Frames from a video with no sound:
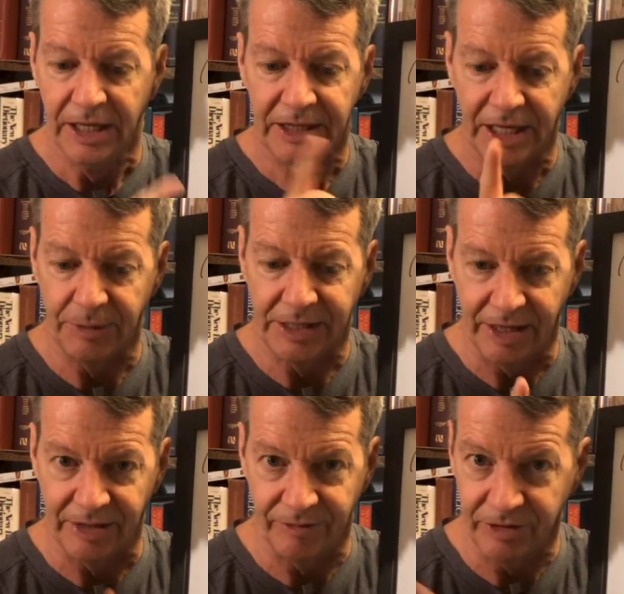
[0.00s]
They would
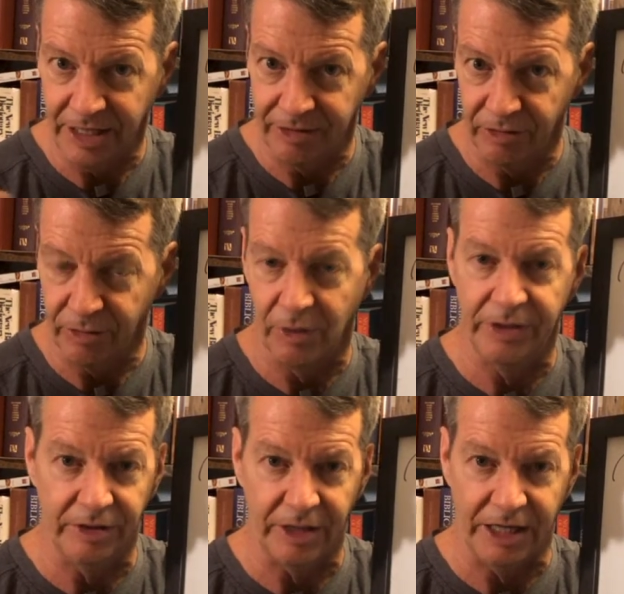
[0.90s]
count every letter of the one
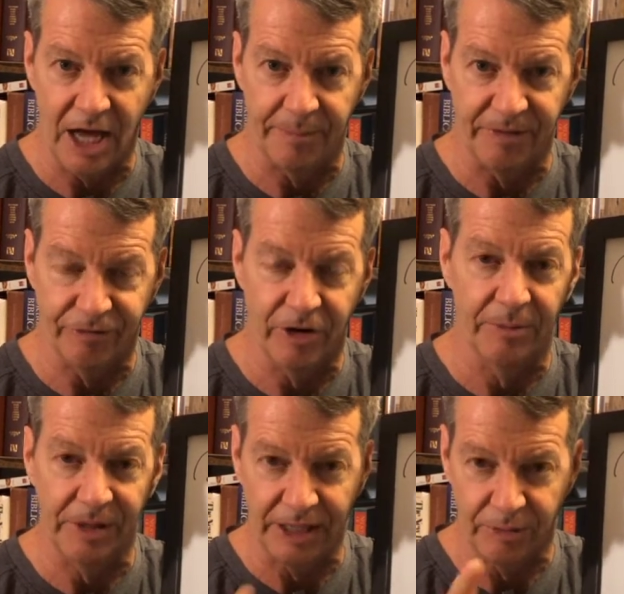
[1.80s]
that they copied from,
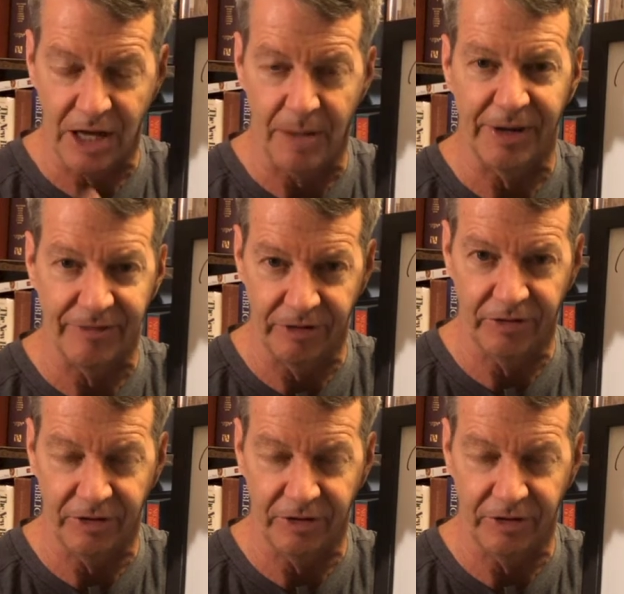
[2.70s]
and they would every,